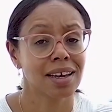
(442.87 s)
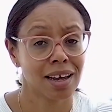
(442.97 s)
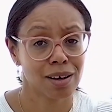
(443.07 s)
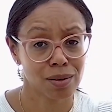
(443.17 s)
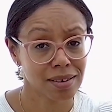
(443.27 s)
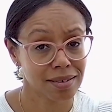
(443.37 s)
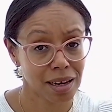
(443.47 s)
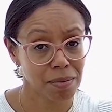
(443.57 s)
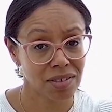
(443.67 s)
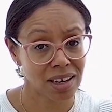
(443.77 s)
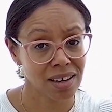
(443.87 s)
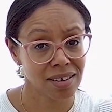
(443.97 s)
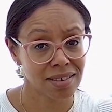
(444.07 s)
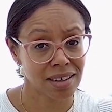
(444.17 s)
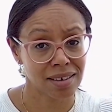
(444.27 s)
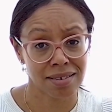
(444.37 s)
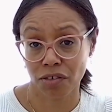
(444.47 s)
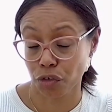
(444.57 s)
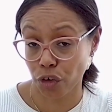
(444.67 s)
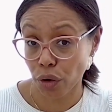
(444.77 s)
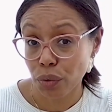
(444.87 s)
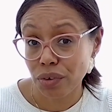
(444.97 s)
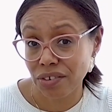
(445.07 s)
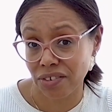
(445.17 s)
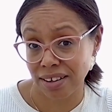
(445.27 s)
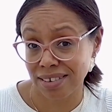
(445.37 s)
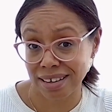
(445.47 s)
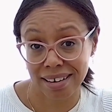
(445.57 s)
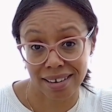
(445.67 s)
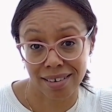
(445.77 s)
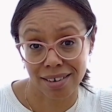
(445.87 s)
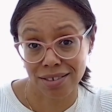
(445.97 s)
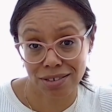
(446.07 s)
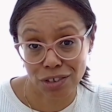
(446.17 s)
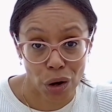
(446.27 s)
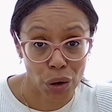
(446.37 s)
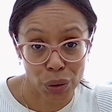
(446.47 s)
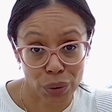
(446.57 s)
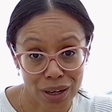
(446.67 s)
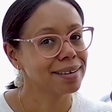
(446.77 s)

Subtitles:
Now, step 6 is don't set it in stone.